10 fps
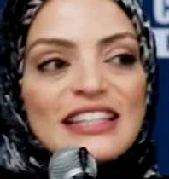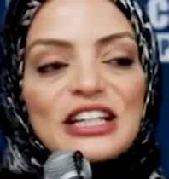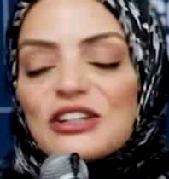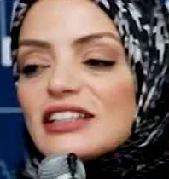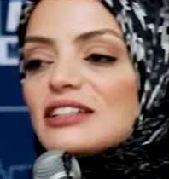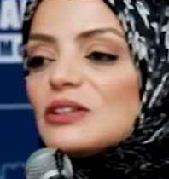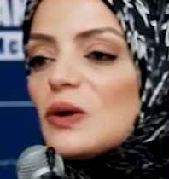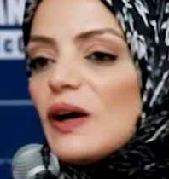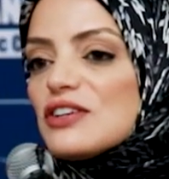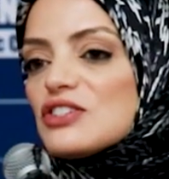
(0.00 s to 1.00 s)
The critical
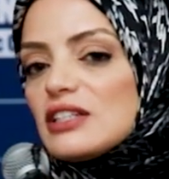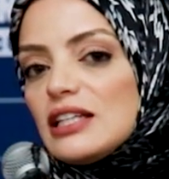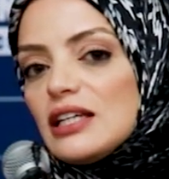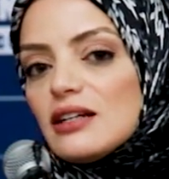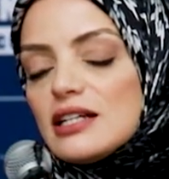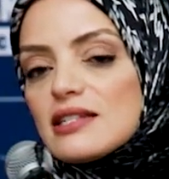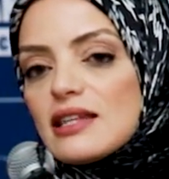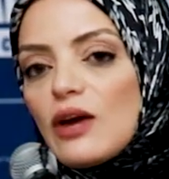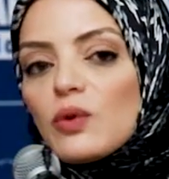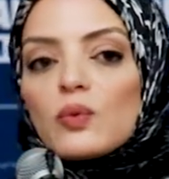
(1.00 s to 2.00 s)
question here is
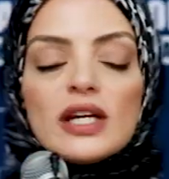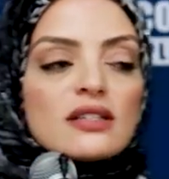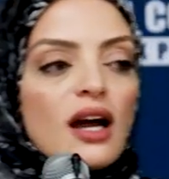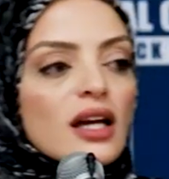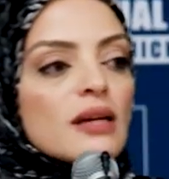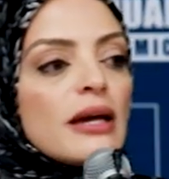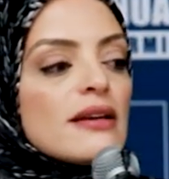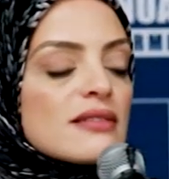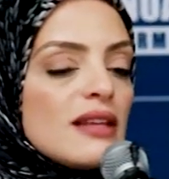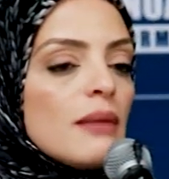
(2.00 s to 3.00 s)
that when we talk about
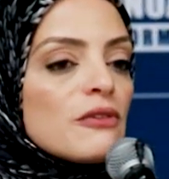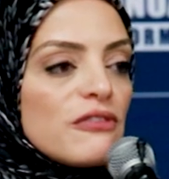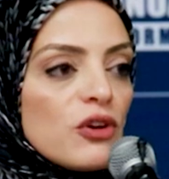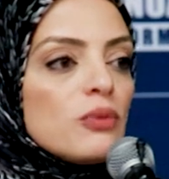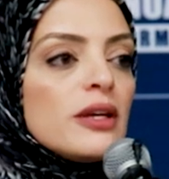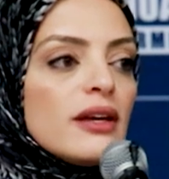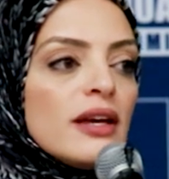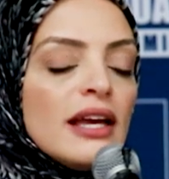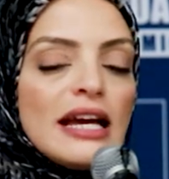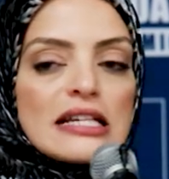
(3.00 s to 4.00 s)
Islamophobia
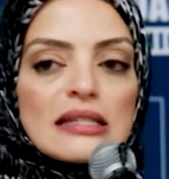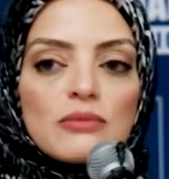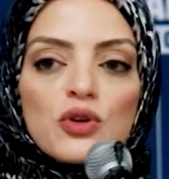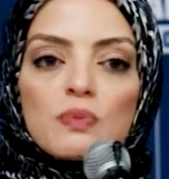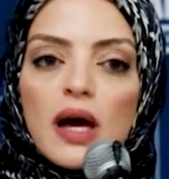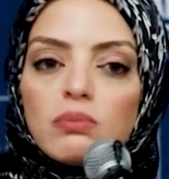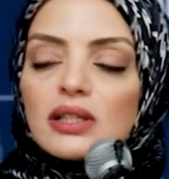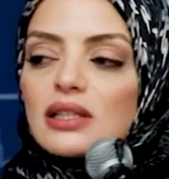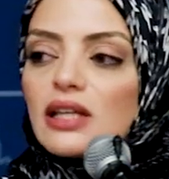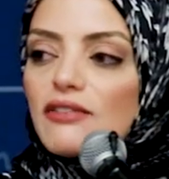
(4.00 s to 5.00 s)
as the most
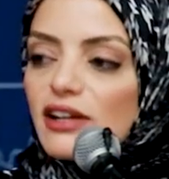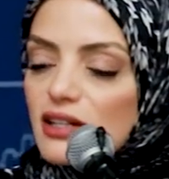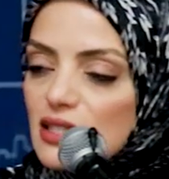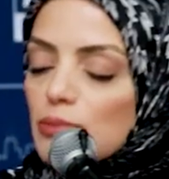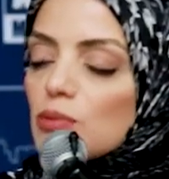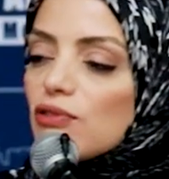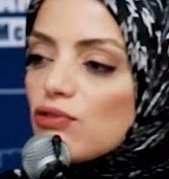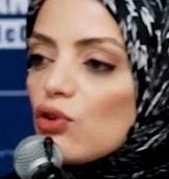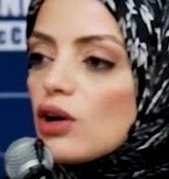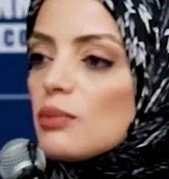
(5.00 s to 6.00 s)
publicly acceptable
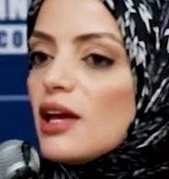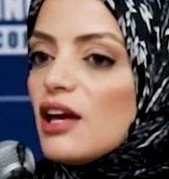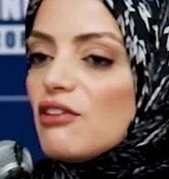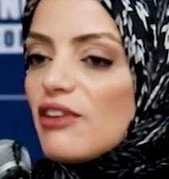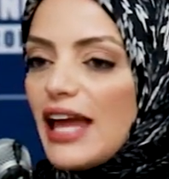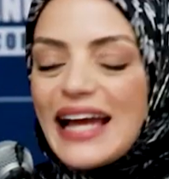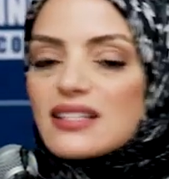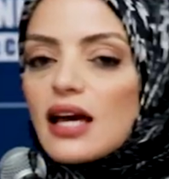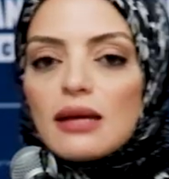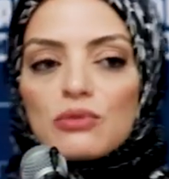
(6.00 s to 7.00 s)
form of
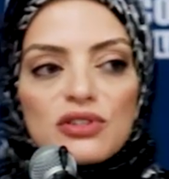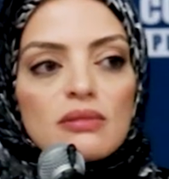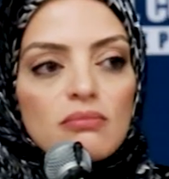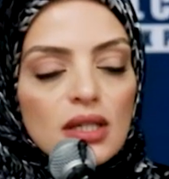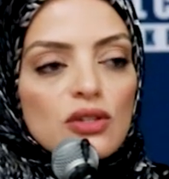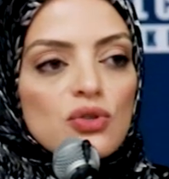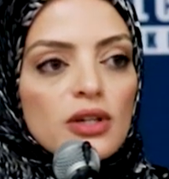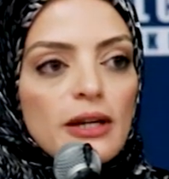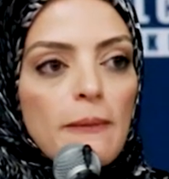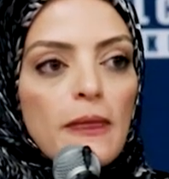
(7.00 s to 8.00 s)
anti-Muslim
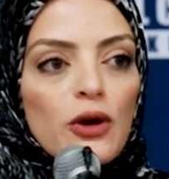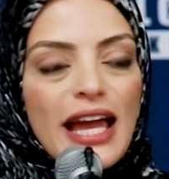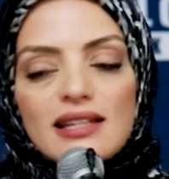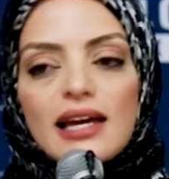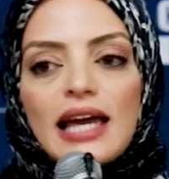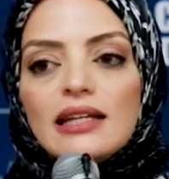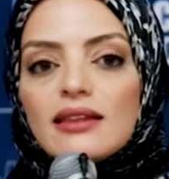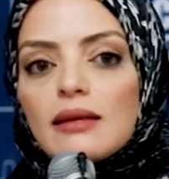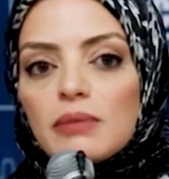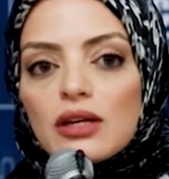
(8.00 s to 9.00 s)
bigotry, or
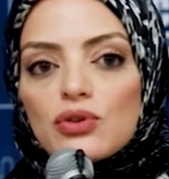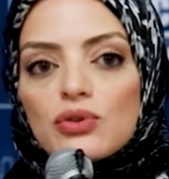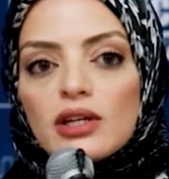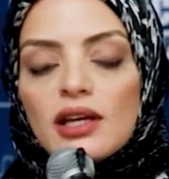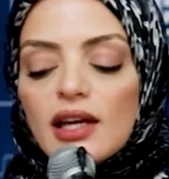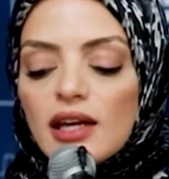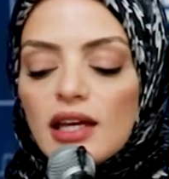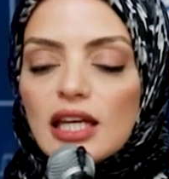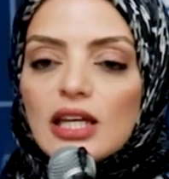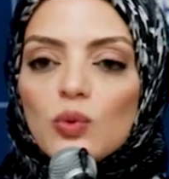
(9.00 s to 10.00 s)
anti-anything bigotry,
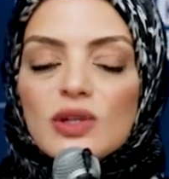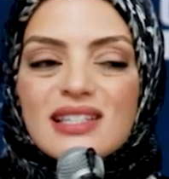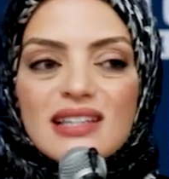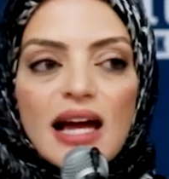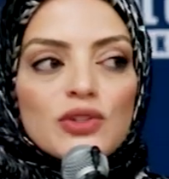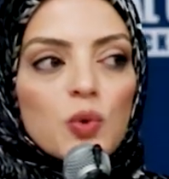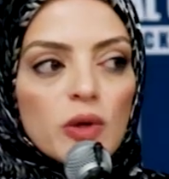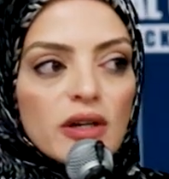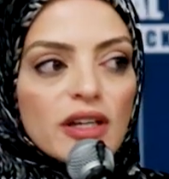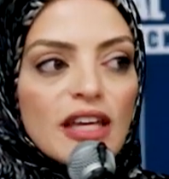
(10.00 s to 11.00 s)
it would not
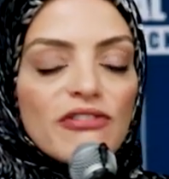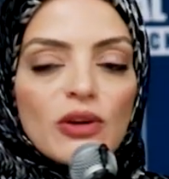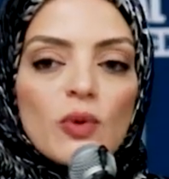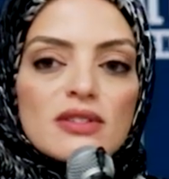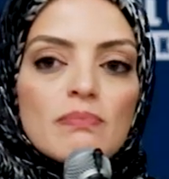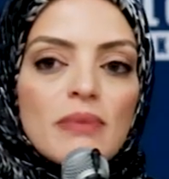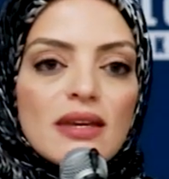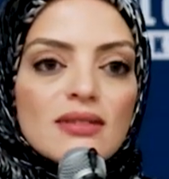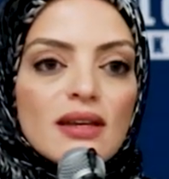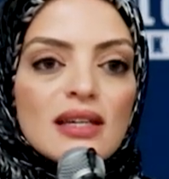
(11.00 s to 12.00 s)
work if it wasn't
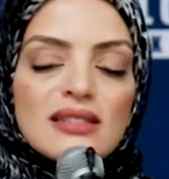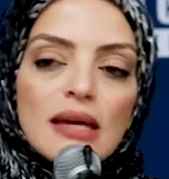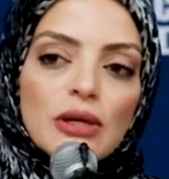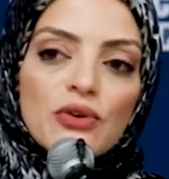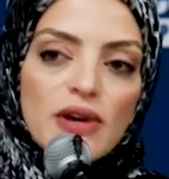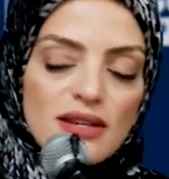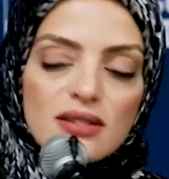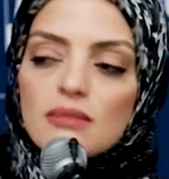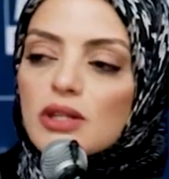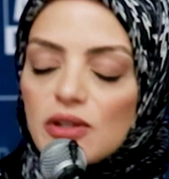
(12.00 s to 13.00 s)
based on endemic
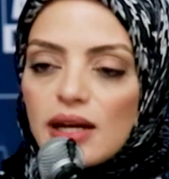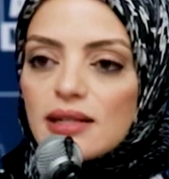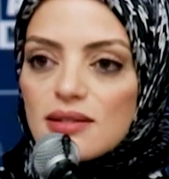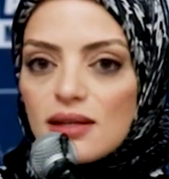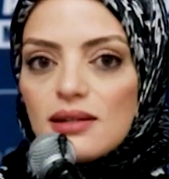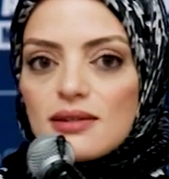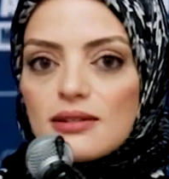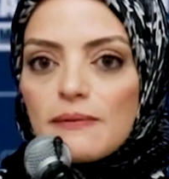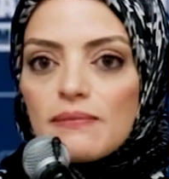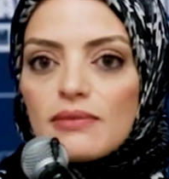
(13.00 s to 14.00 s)
racism in the United States.